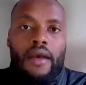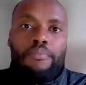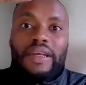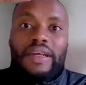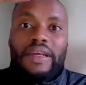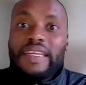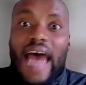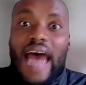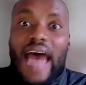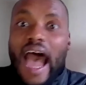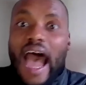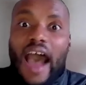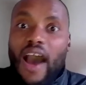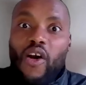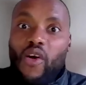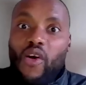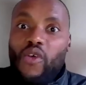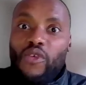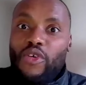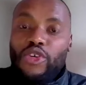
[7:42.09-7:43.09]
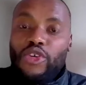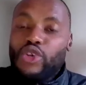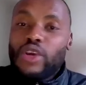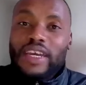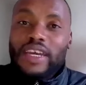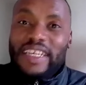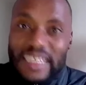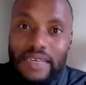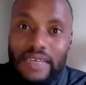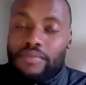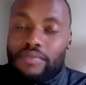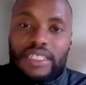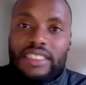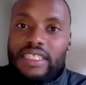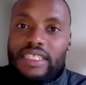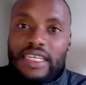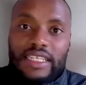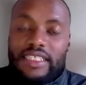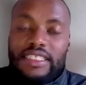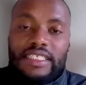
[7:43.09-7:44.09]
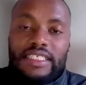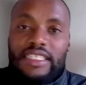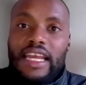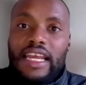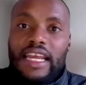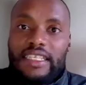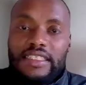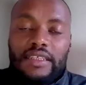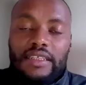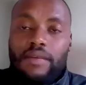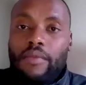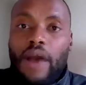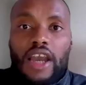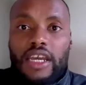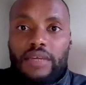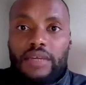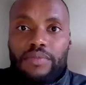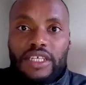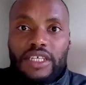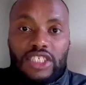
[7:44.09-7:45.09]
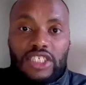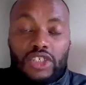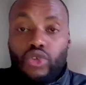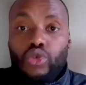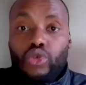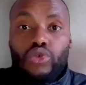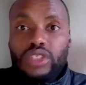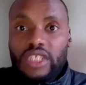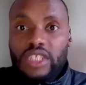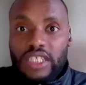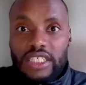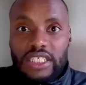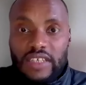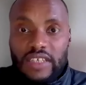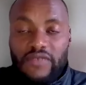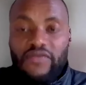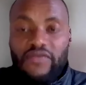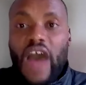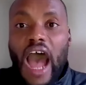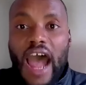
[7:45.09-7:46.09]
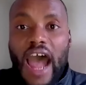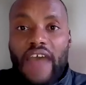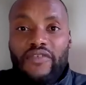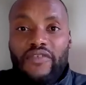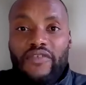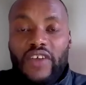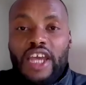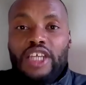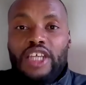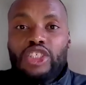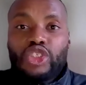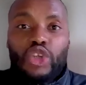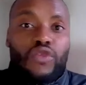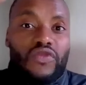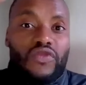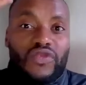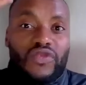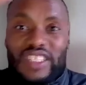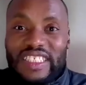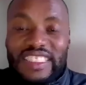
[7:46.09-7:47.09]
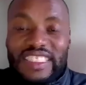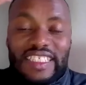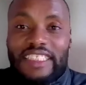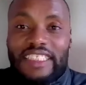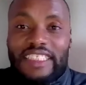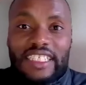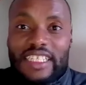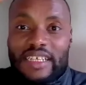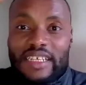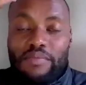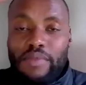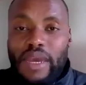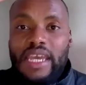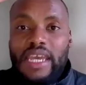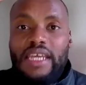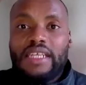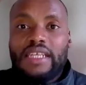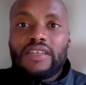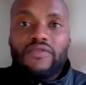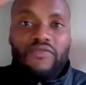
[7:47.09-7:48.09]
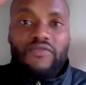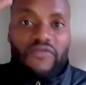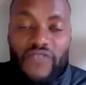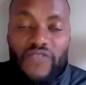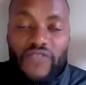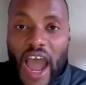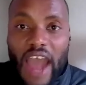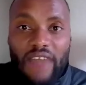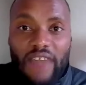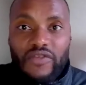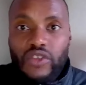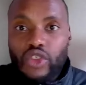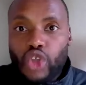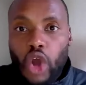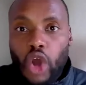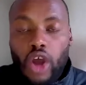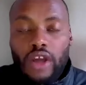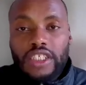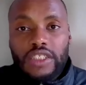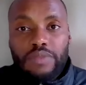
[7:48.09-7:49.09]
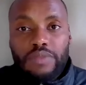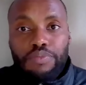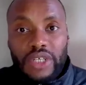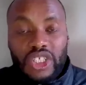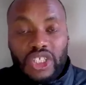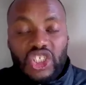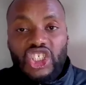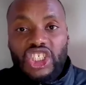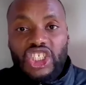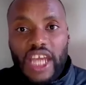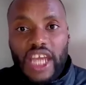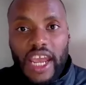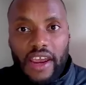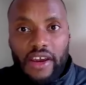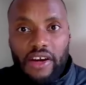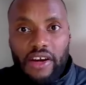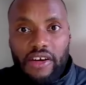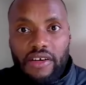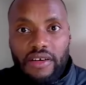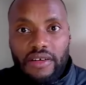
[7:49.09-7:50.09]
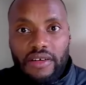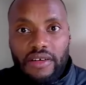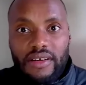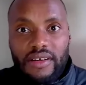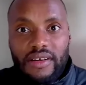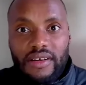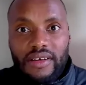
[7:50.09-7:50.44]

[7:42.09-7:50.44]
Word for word: But now you can immediately sell it in the marketplace at 265. So you've essentially made $5 per share